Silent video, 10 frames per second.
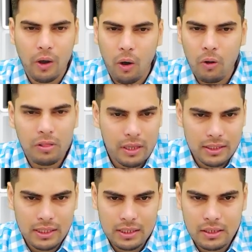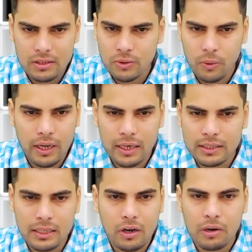All these things are story, guys.
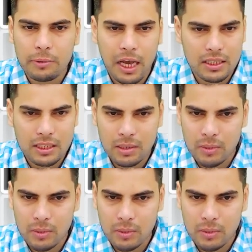They'll not be asking